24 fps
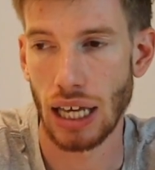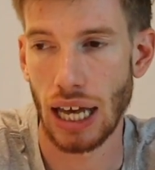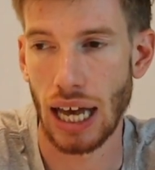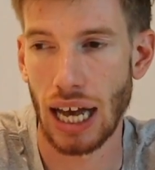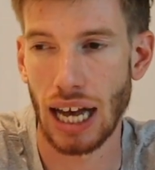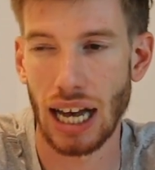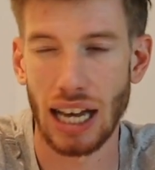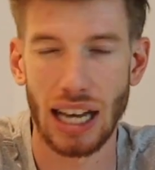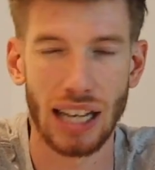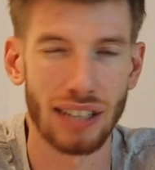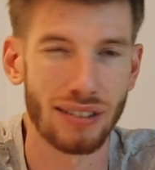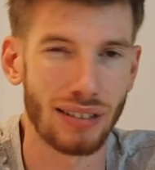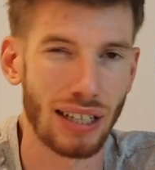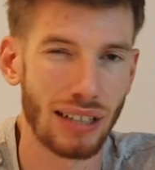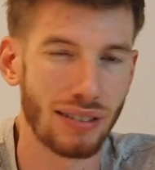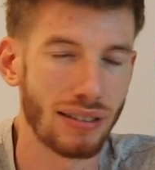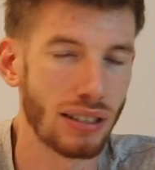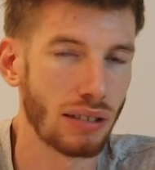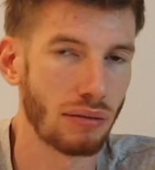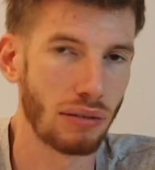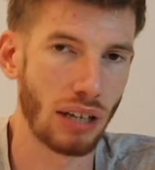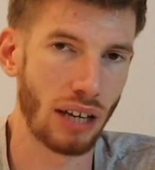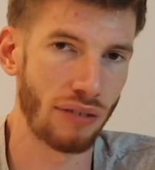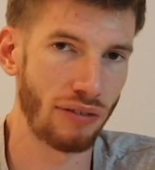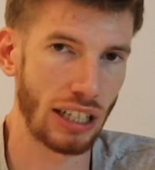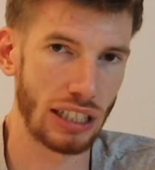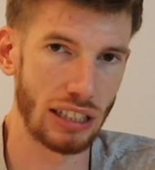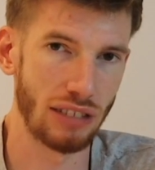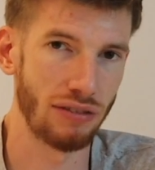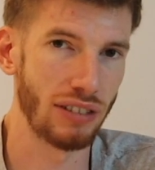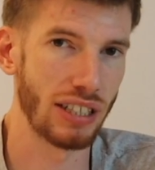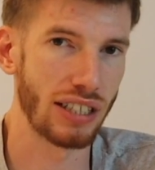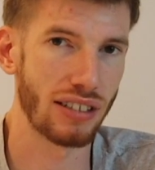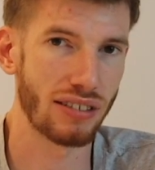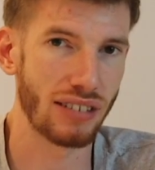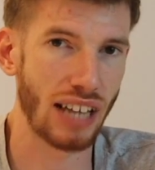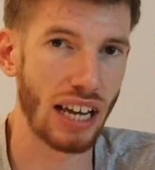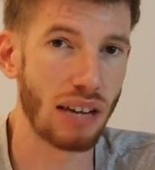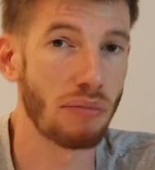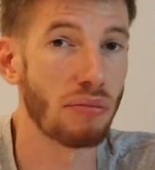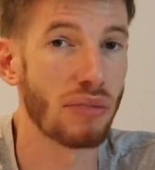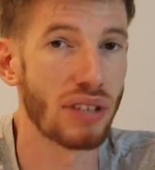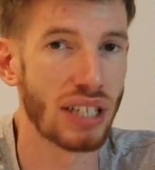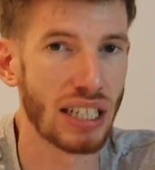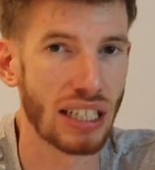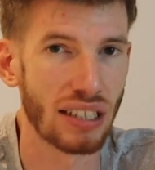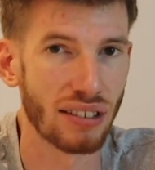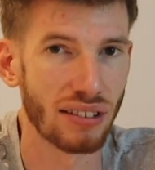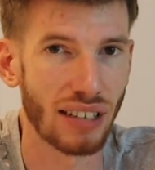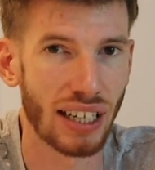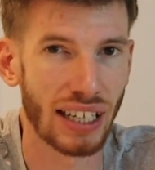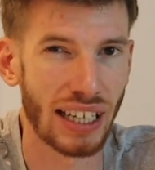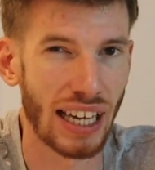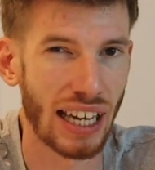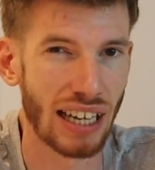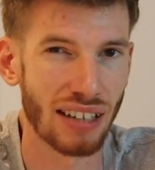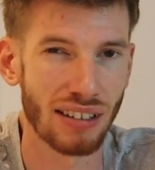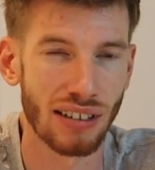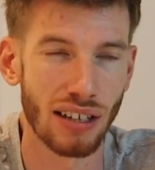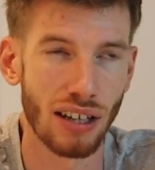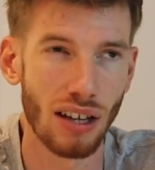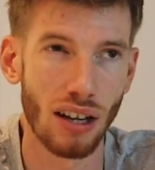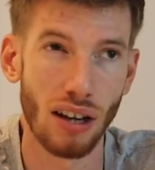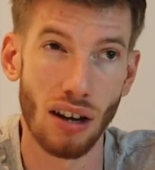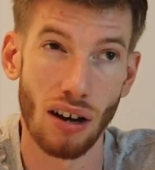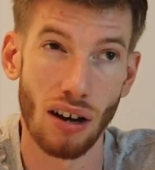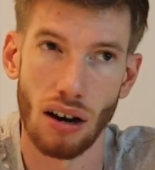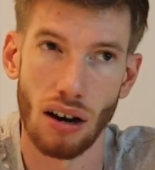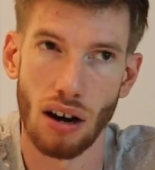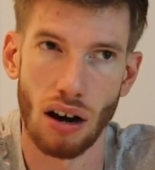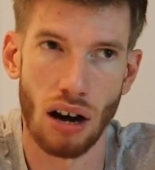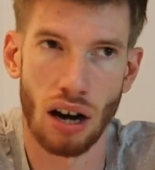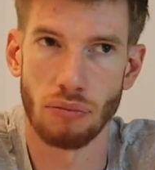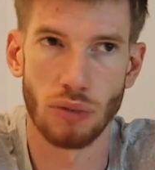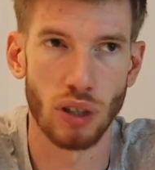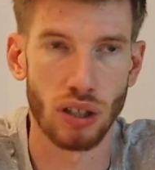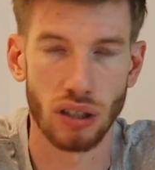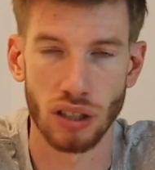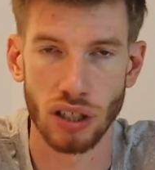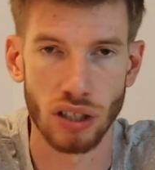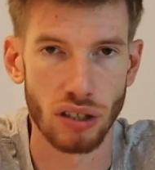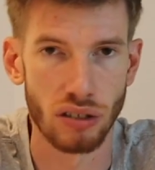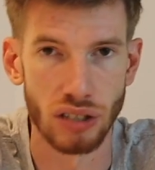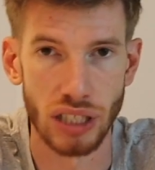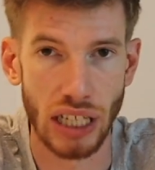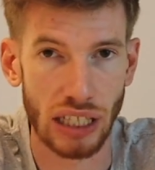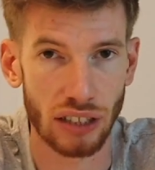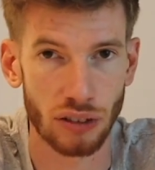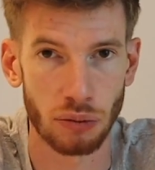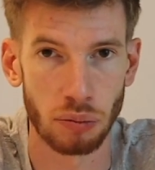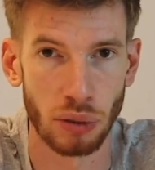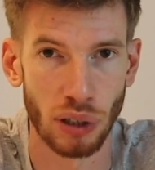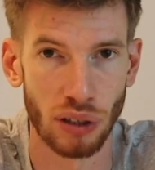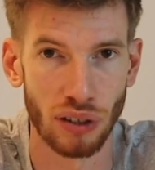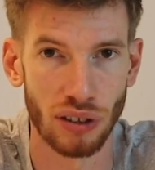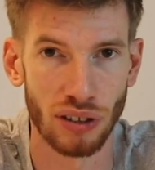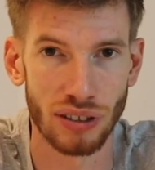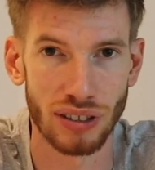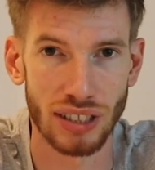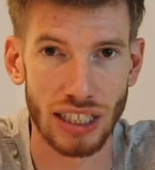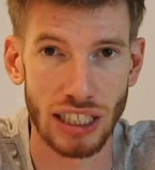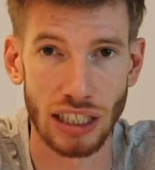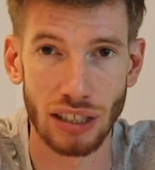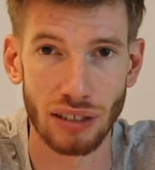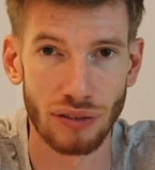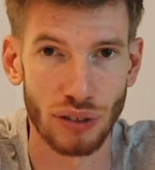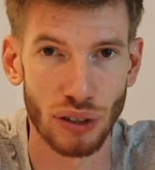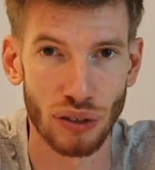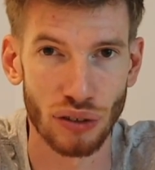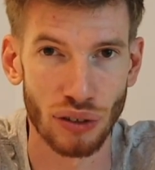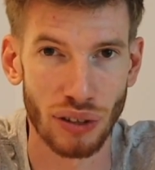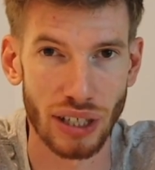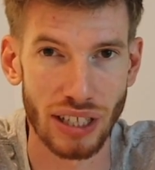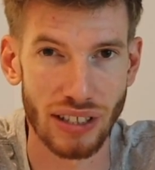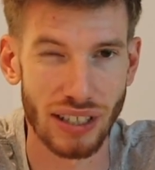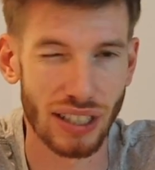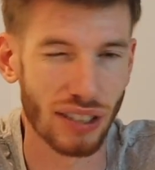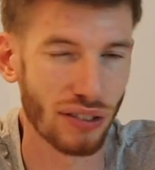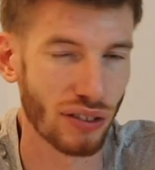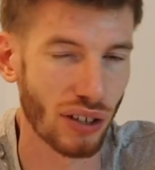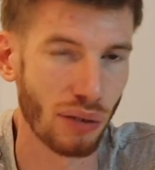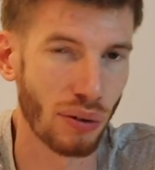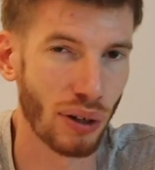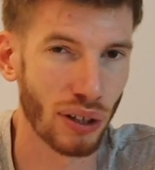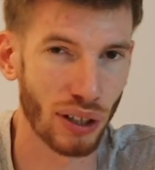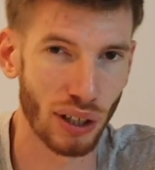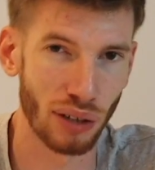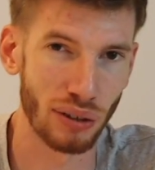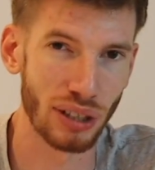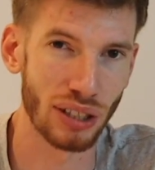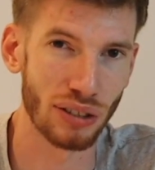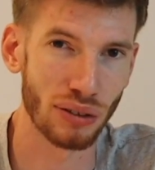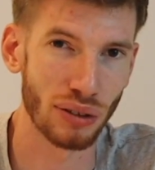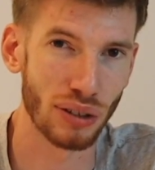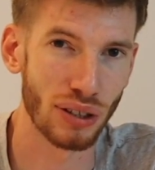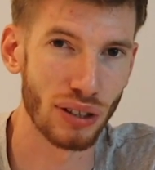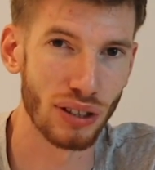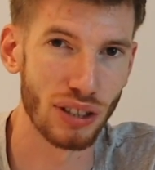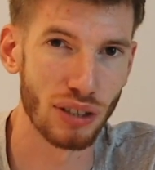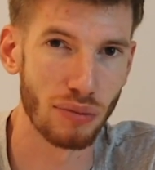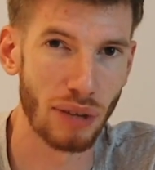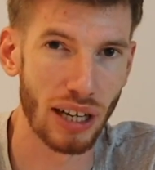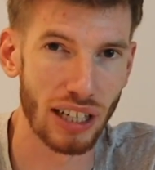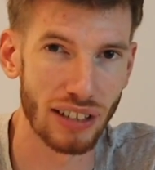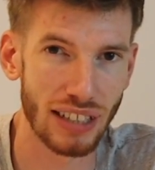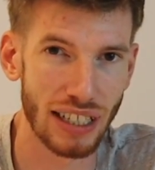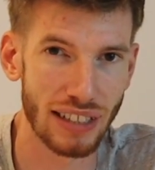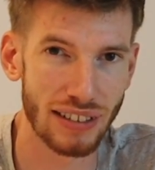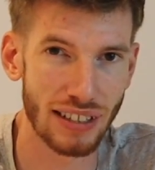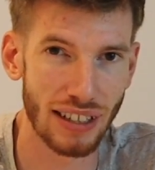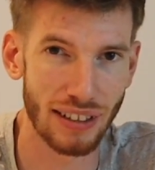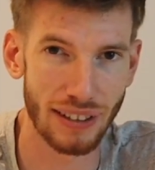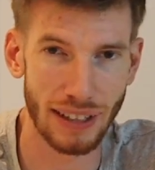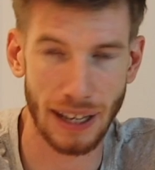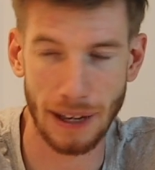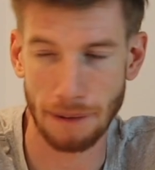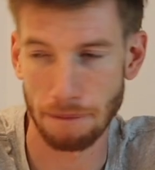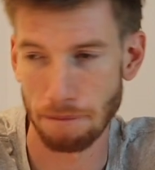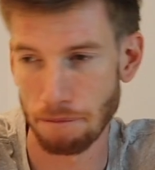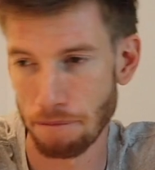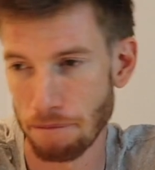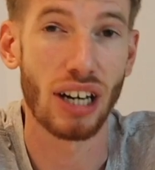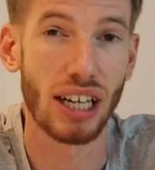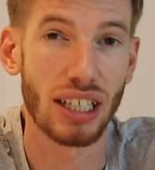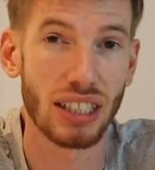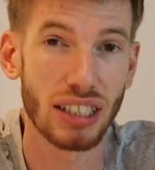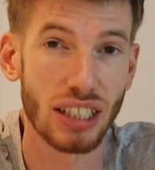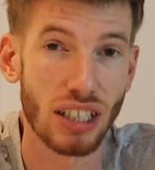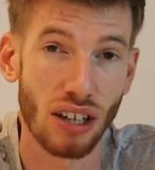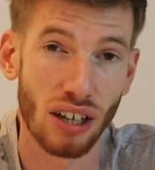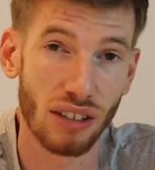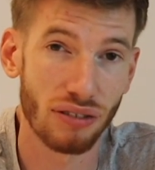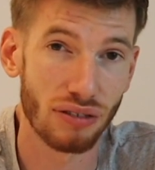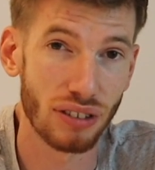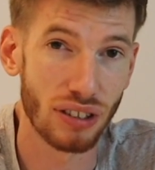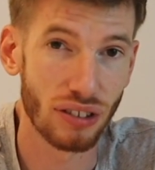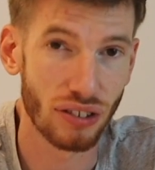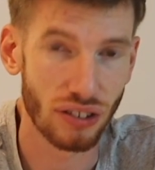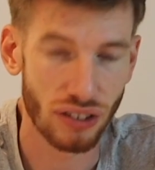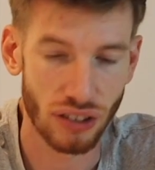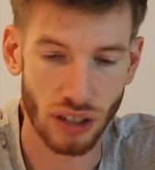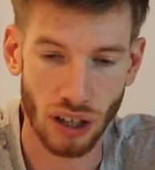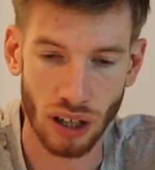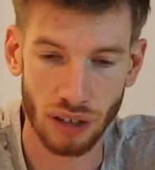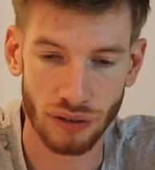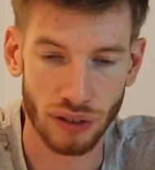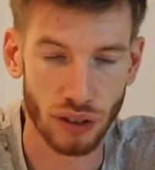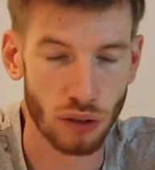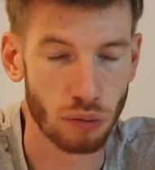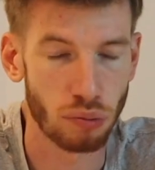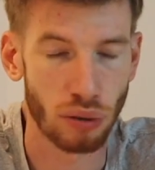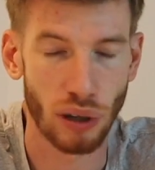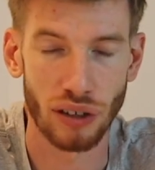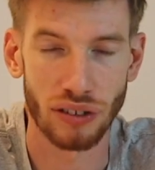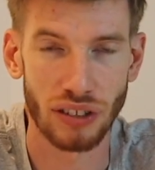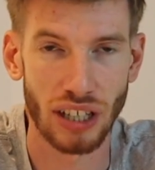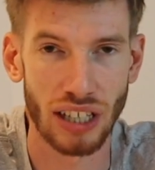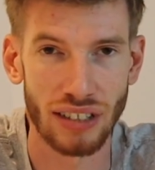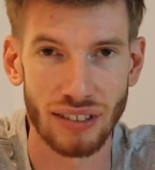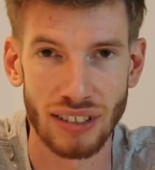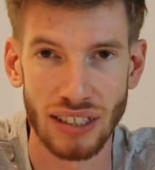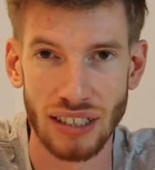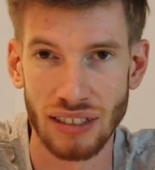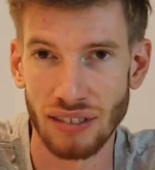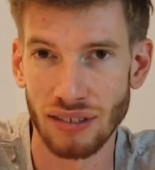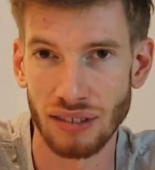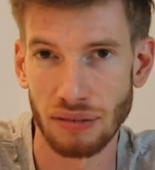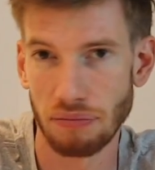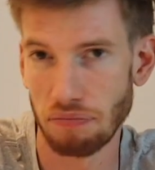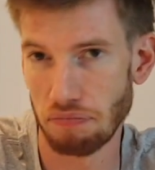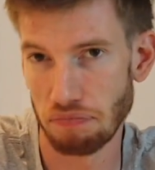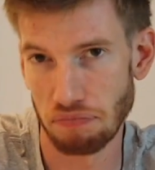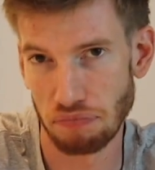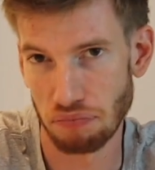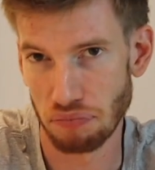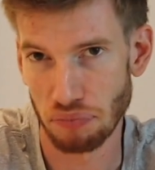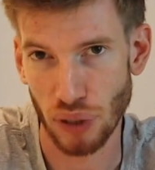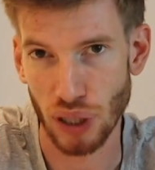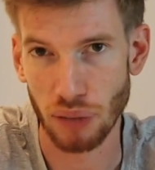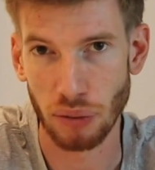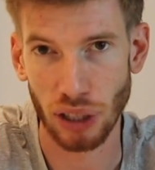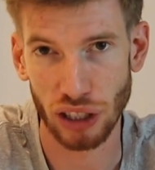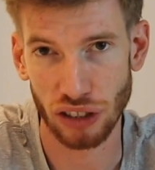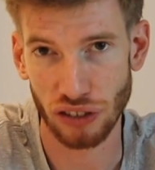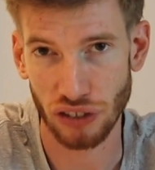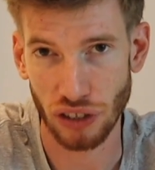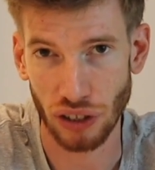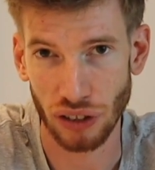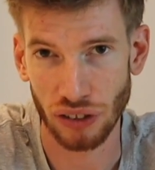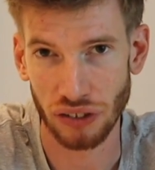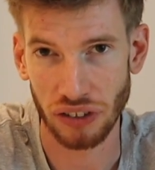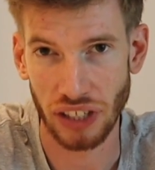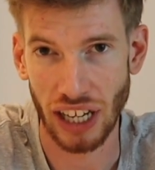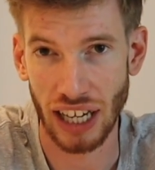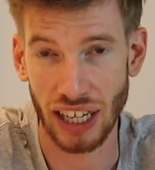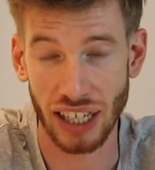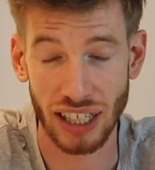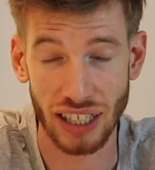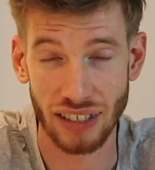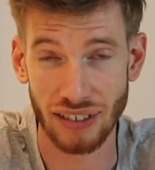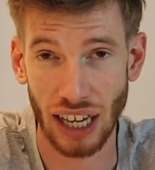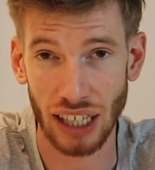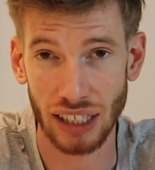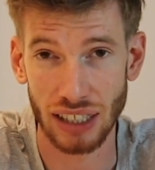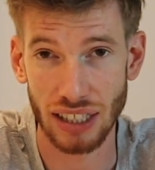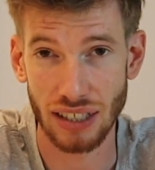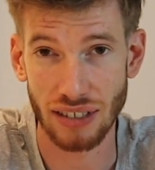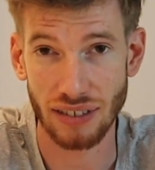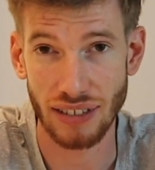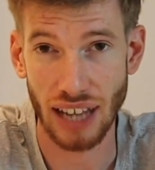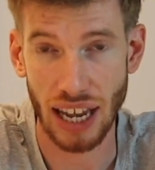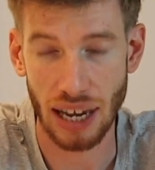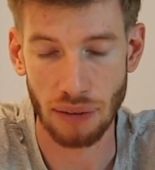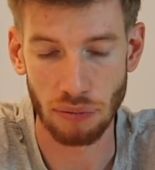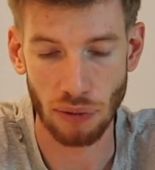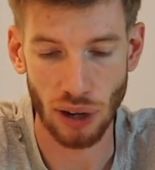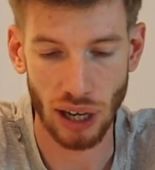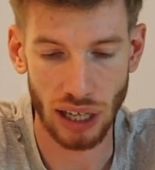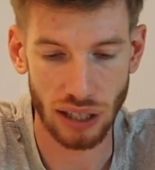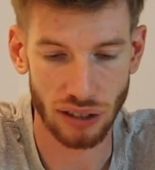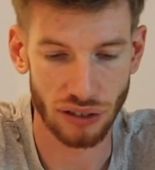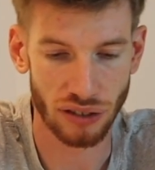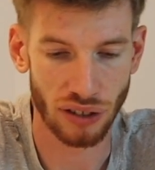Assessing effectively the same things. Again, I'm not a huge expert on interviews or anything, so I won't go into a huge amount of detail there. Finally, offers. The offers process is pretty much stock standard, exactly the same, right?